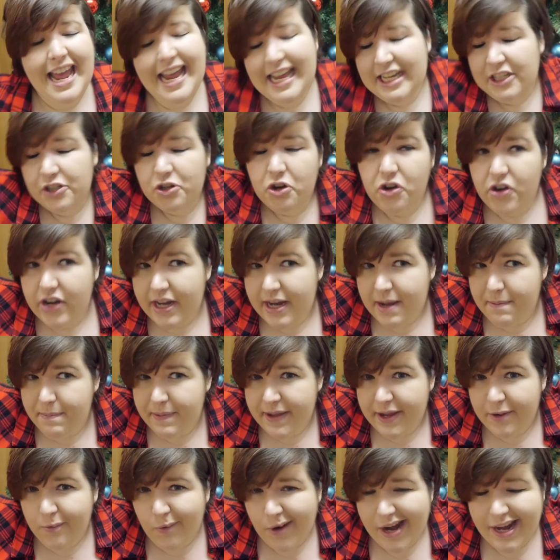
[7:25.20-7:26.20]
is already a
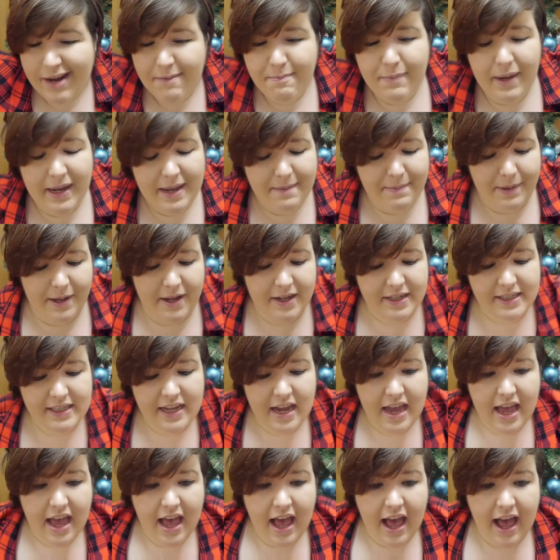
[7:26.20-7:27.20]
big win in my
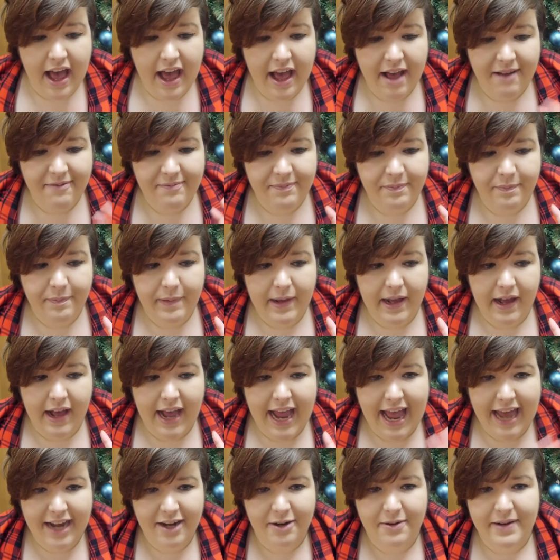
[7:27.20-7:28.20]
books. But
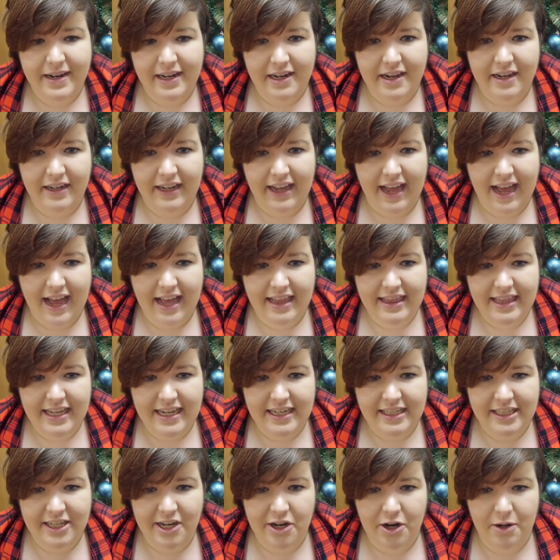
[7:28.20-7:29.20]
I had a quick look at
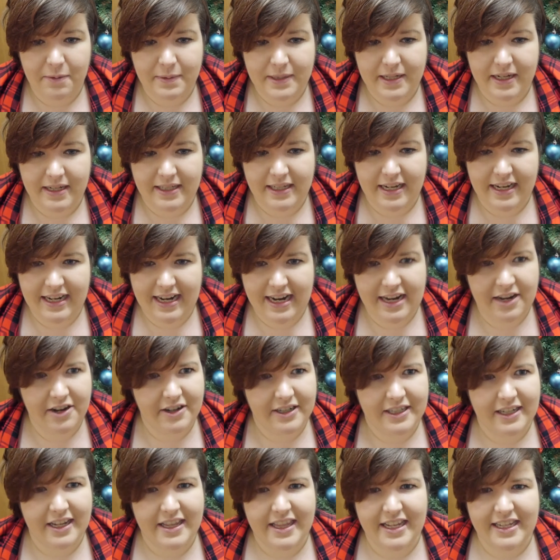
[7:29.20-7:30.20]
the synopsis and it
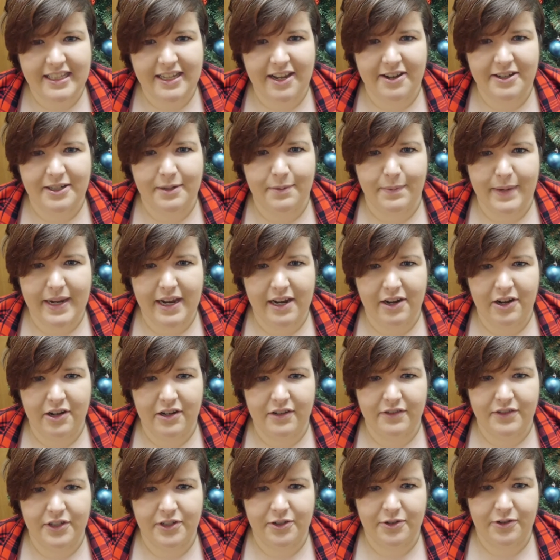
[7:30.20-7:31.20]
looks like there's going to be a
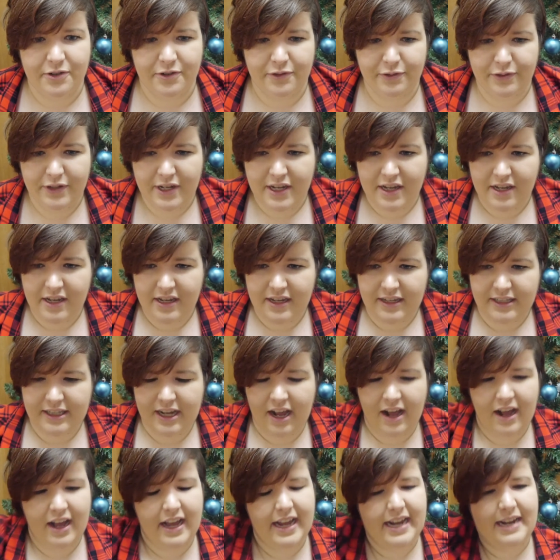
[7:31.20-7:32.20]
lot of sort of
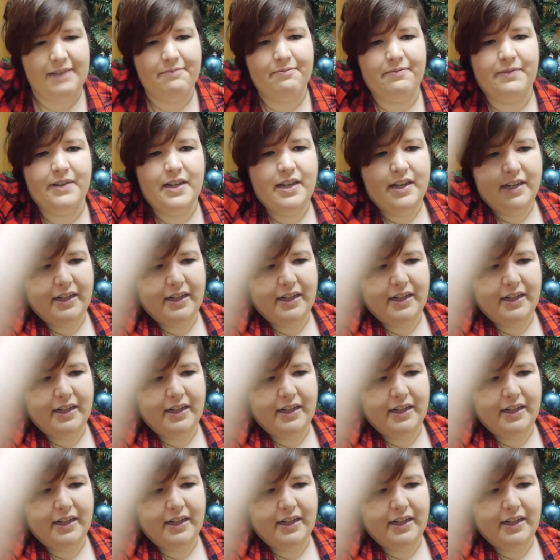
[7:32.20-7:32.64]
time